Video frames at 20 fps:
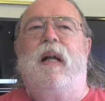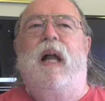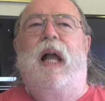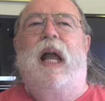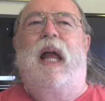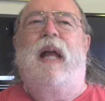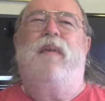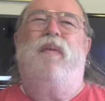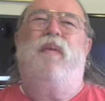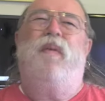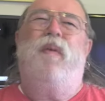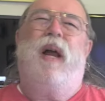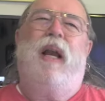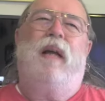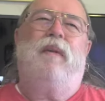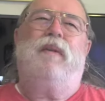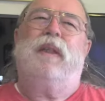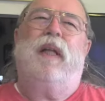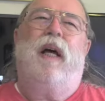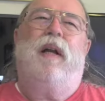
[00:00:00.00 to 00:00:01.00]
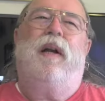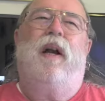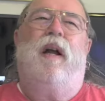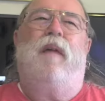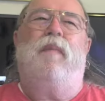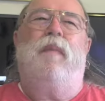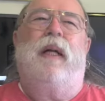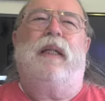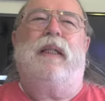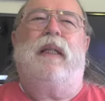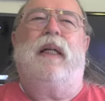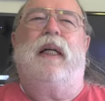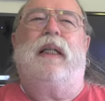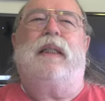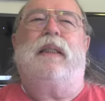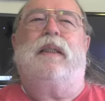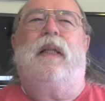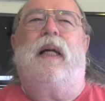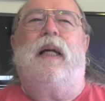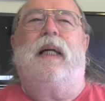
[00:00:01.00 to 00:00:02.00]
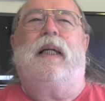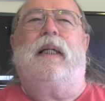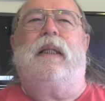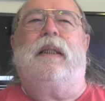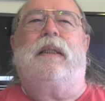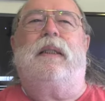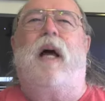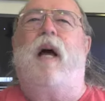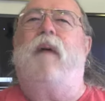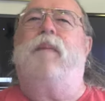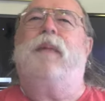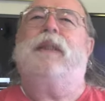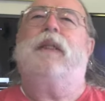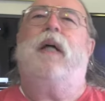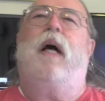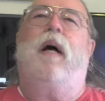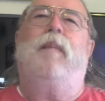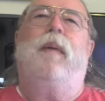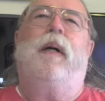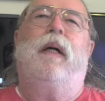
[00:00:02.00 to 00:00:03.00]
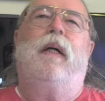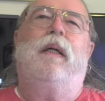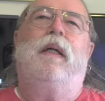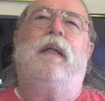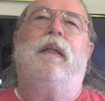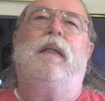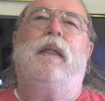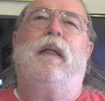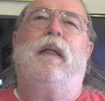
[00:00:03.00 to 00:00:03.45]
And while I was down there, I met guys like Thomas Hubbard,